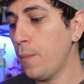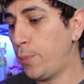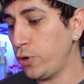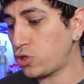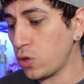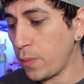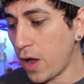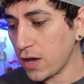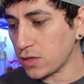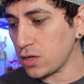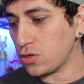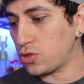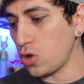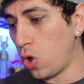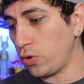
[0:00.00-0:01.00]
Booster box
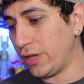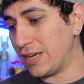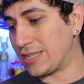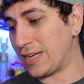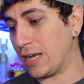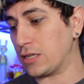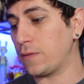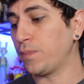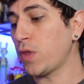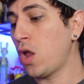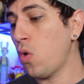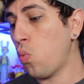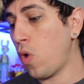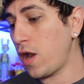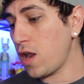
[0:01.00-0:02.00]
sold listings,
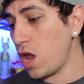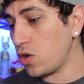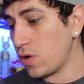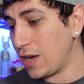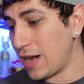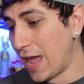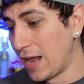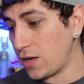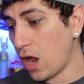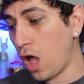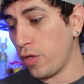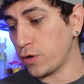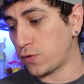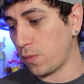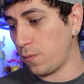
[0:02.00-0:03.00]

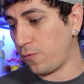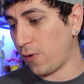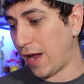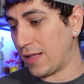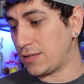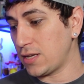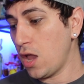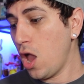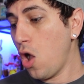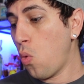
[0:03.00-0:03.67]
$108 from France,